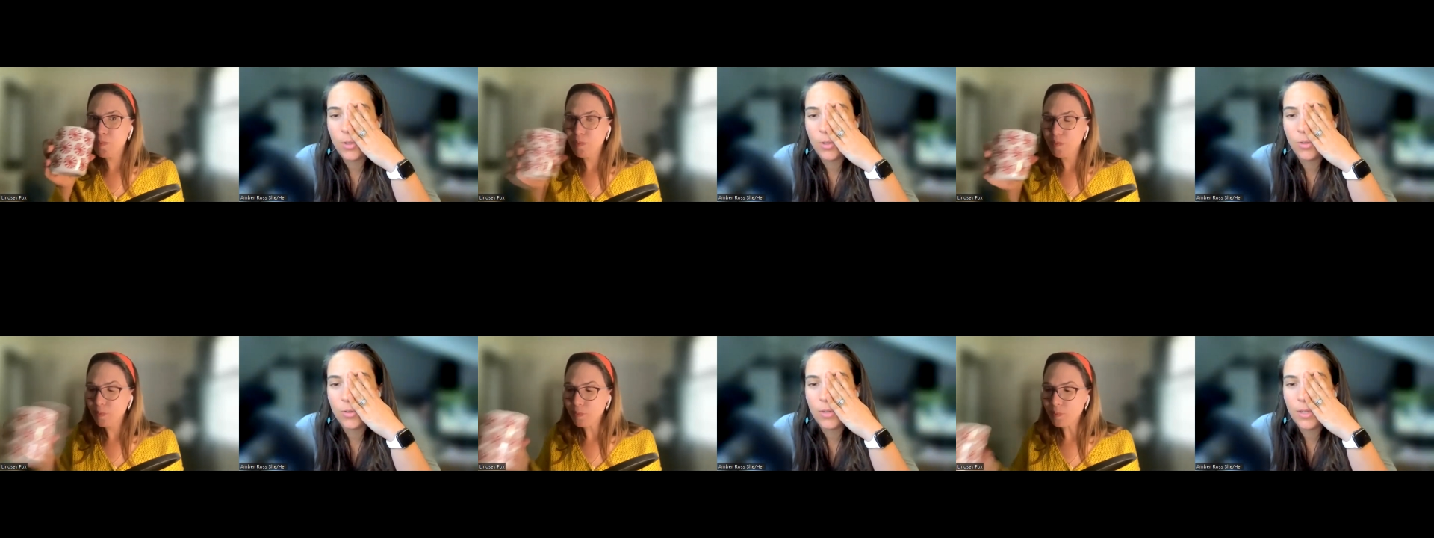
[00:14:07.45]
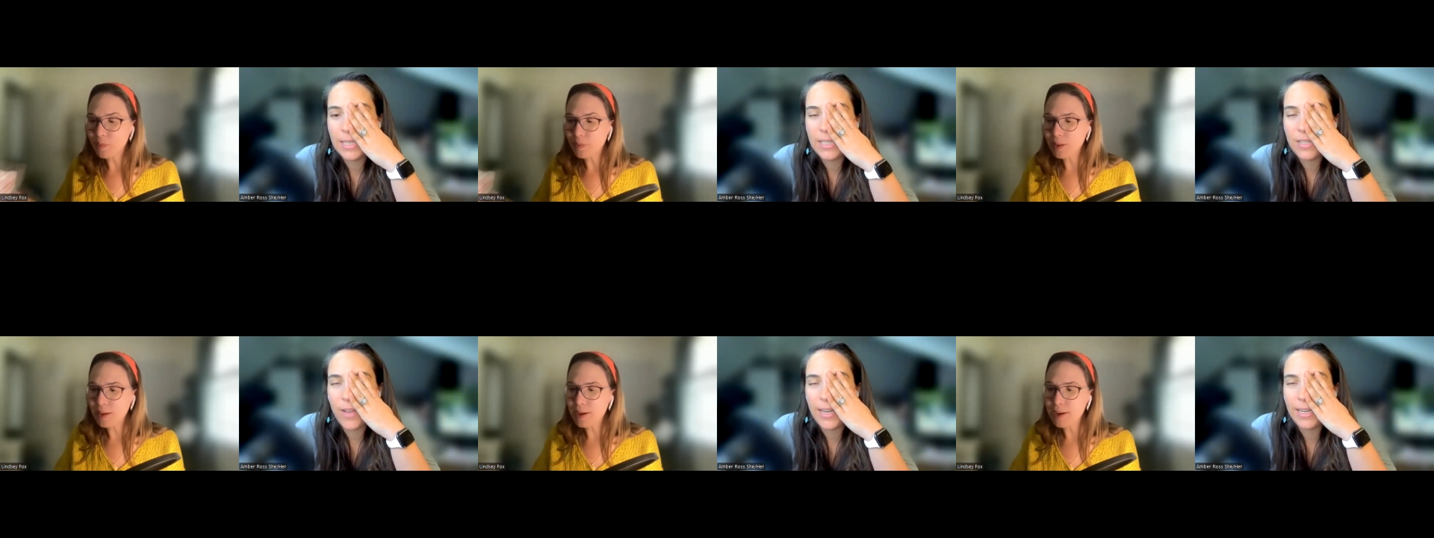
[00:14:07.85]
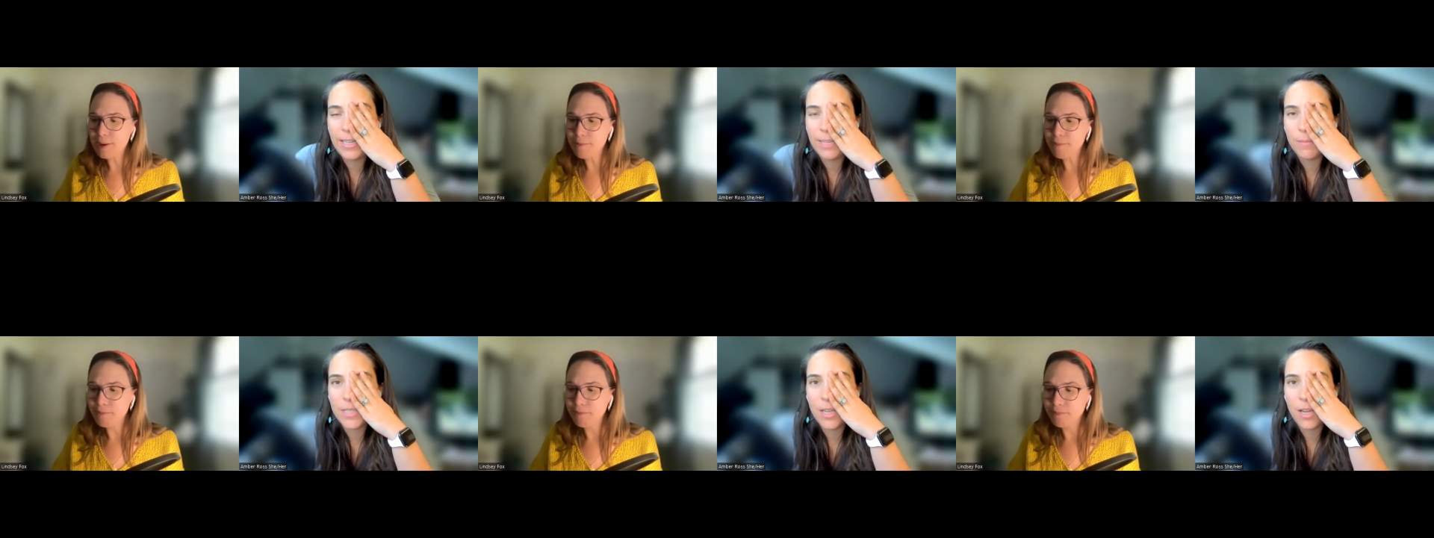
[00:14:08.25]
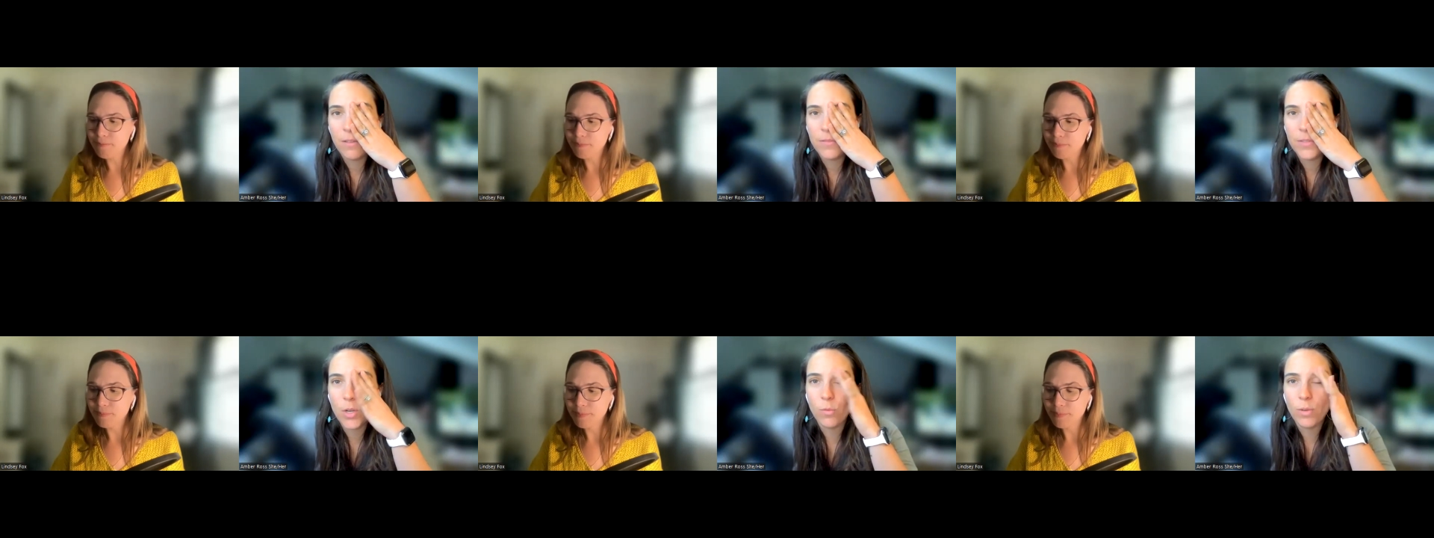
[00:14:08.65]
Speaker 1: who is finding
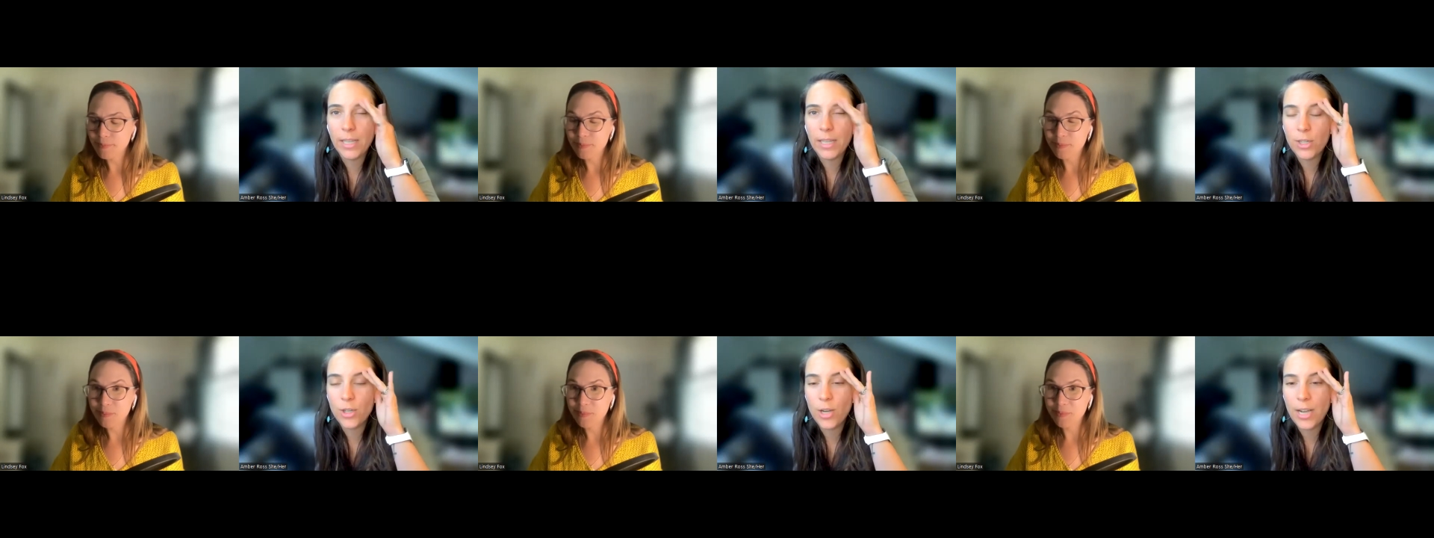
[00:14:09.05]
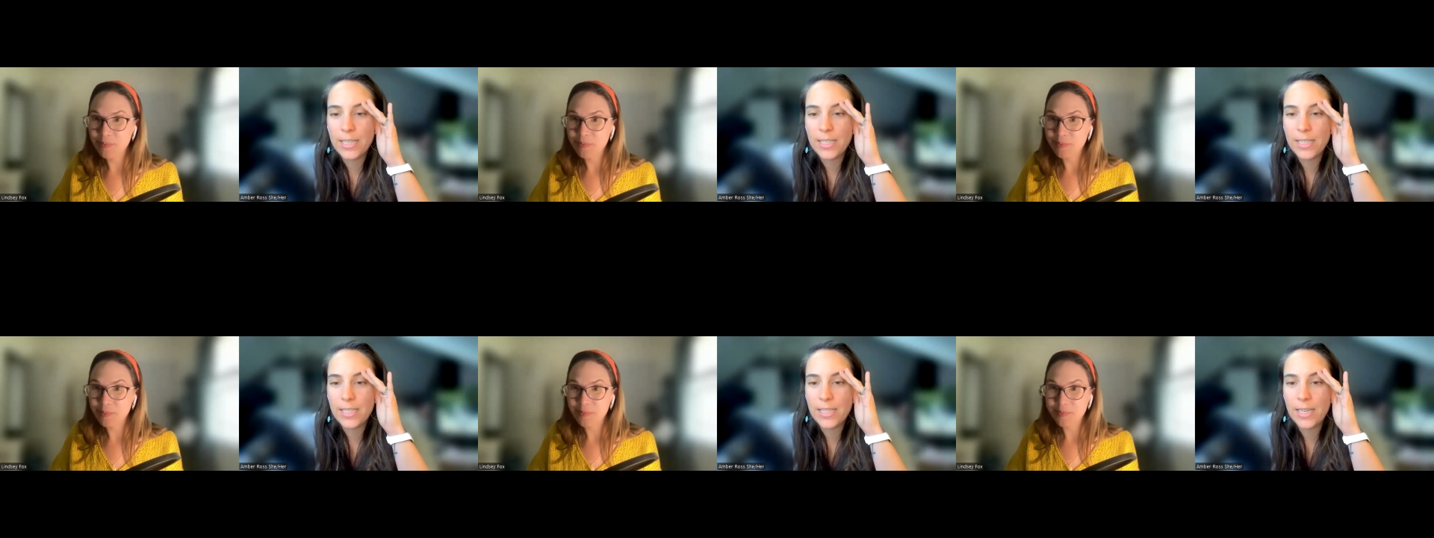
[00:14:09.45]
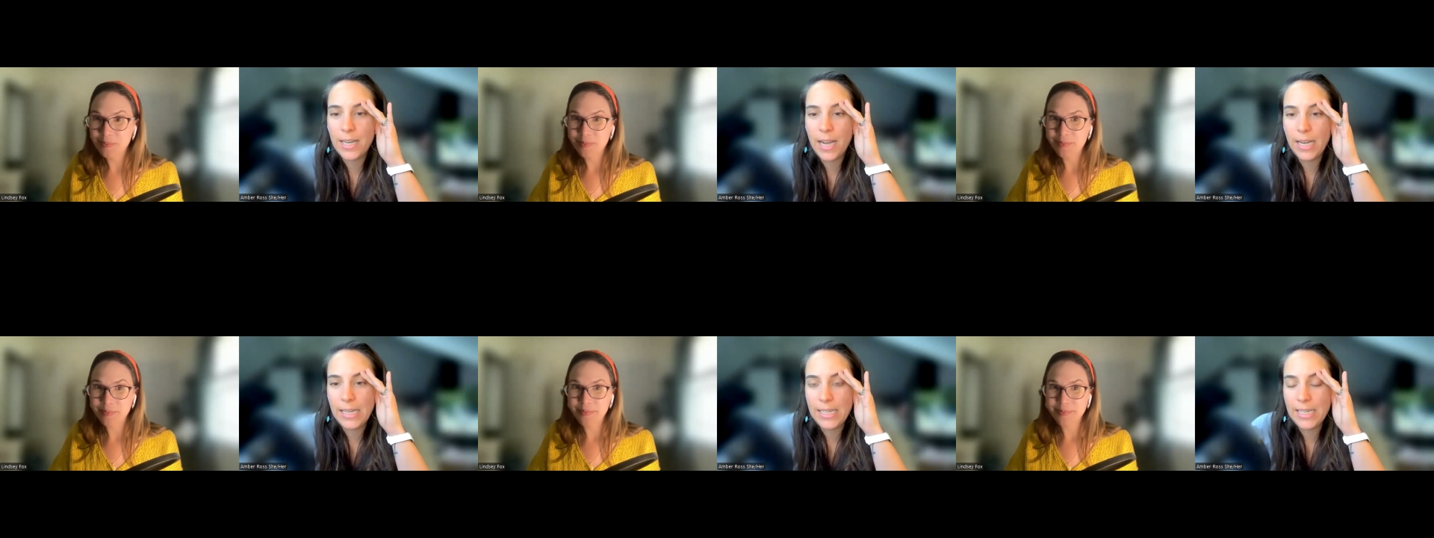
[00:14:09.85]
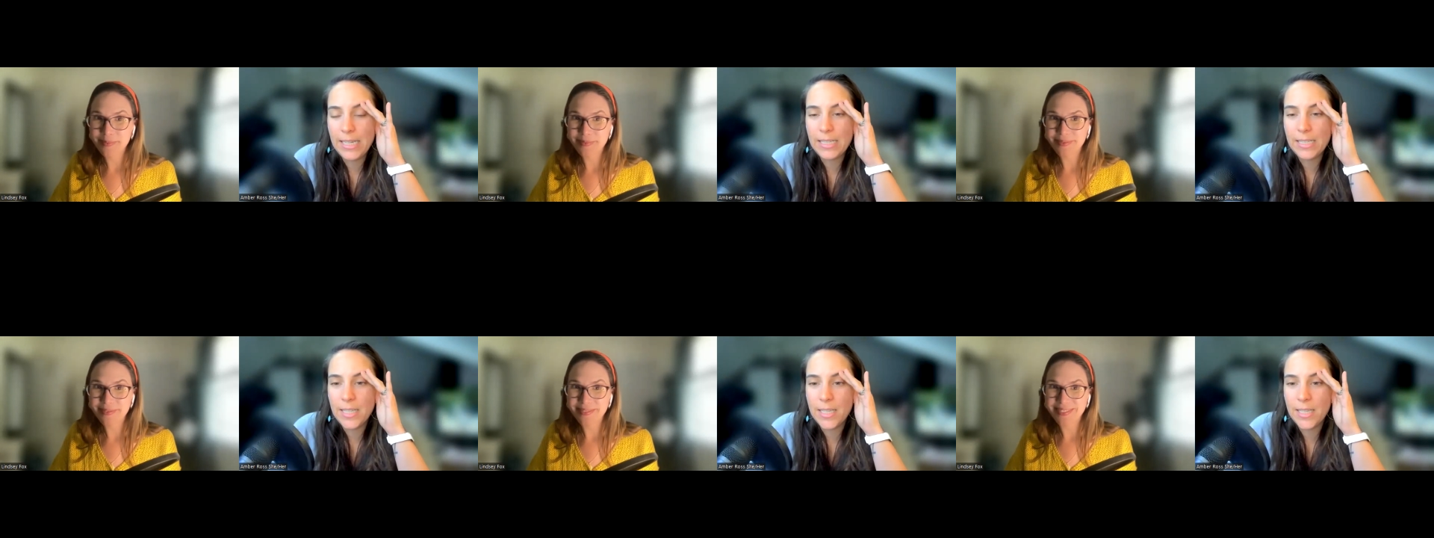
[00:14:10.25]
themselves really attracted to
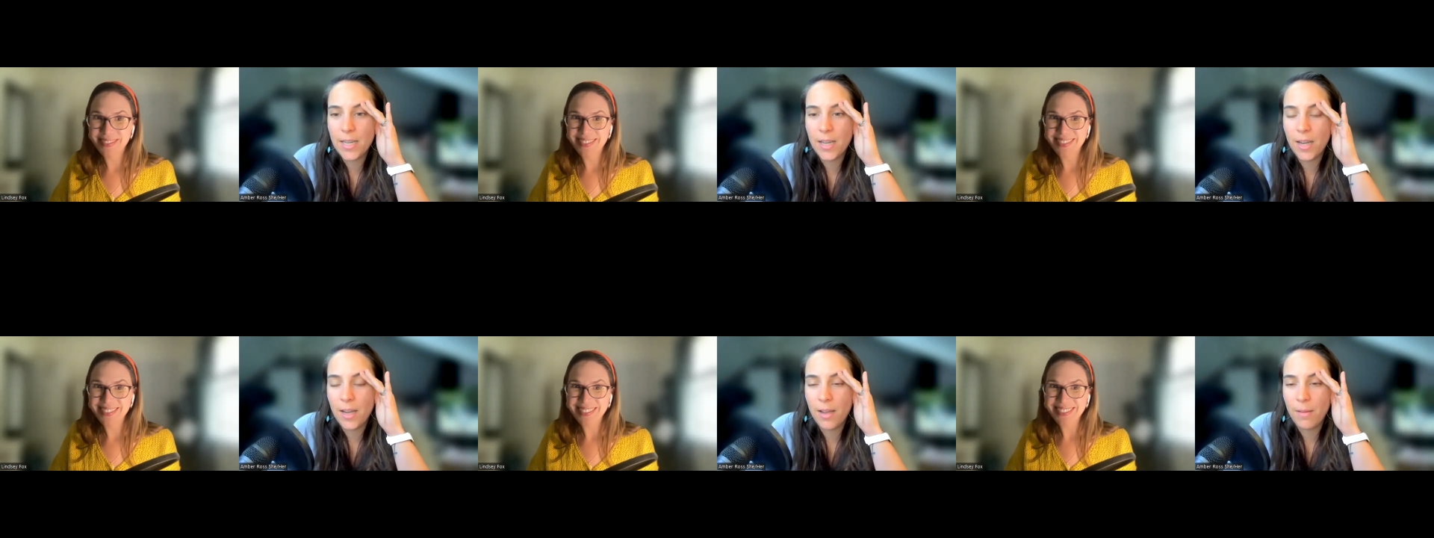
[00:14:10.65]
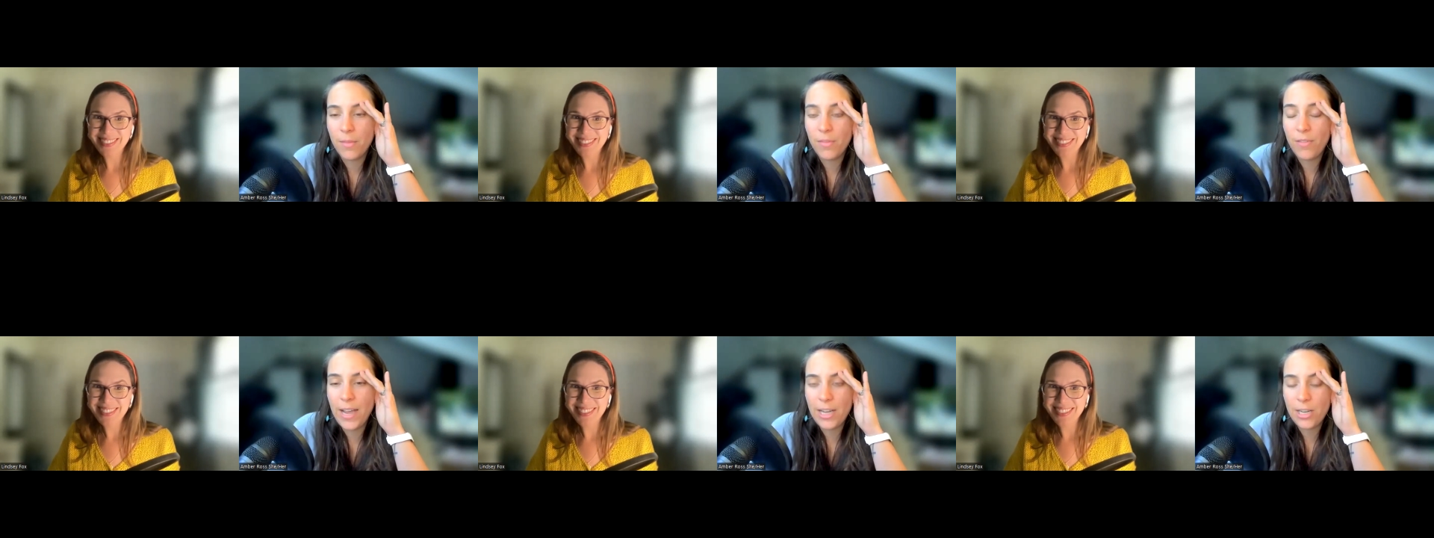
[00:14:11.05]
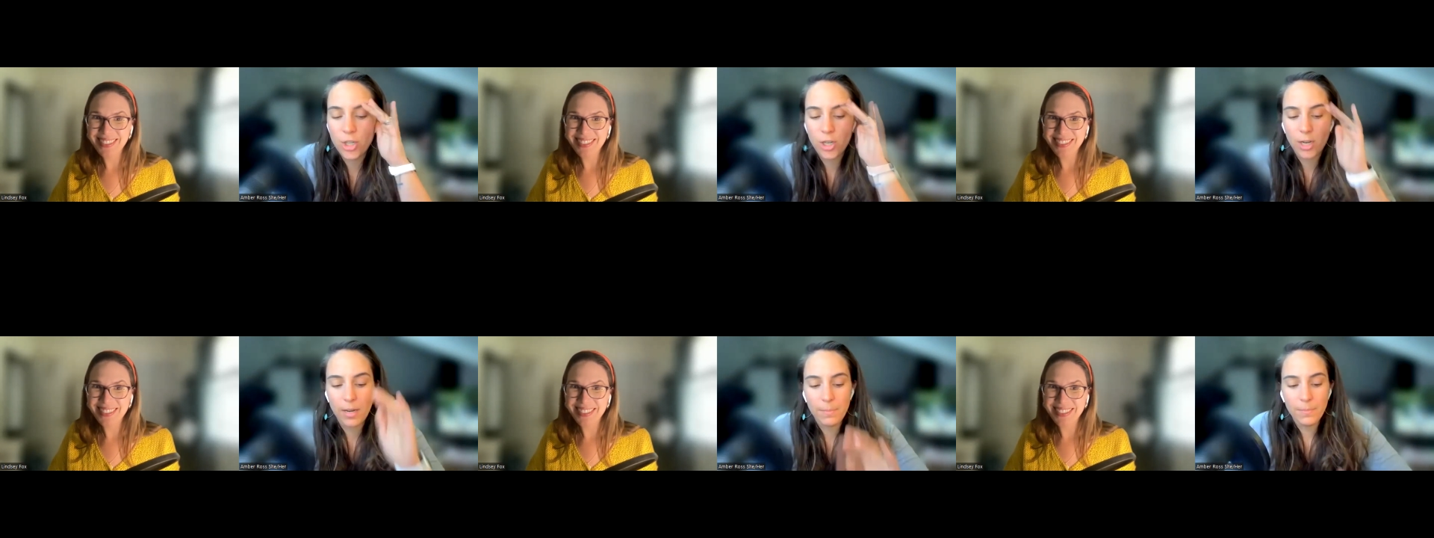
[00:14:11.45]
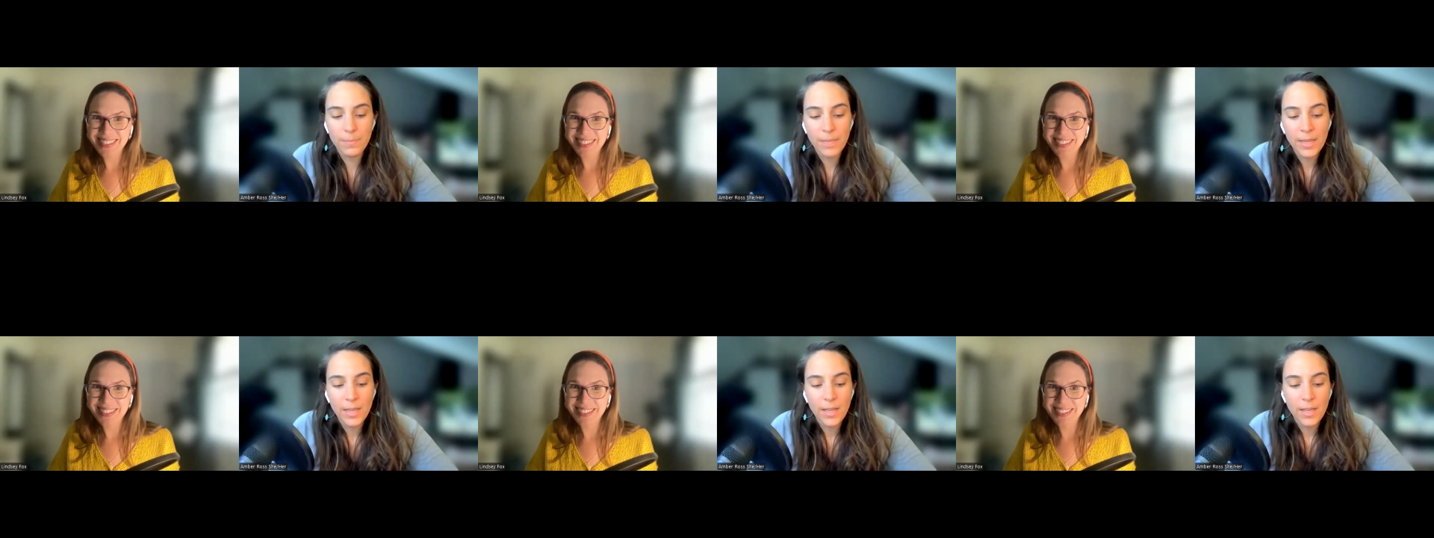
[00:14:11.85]
'90s um, fashion,